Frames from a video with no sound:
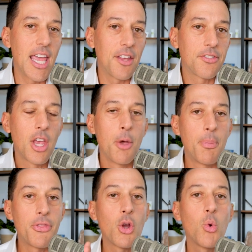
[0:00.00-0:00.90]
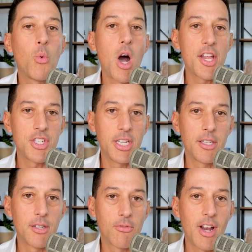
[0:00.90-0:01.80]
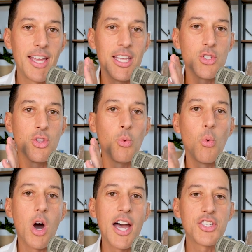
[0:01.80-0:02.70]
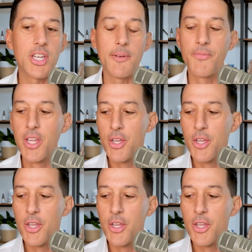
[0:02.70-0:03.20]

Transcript: Yes, but they're watching, right? It's the watching.